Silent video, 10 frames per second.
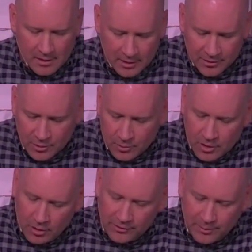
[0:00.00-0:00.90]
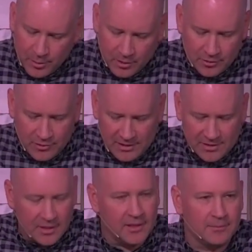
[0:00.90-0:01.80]
And so we're called to put our
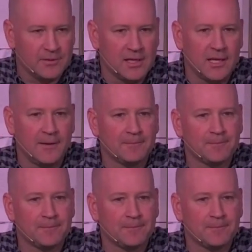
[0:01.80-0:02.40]
trust in him today.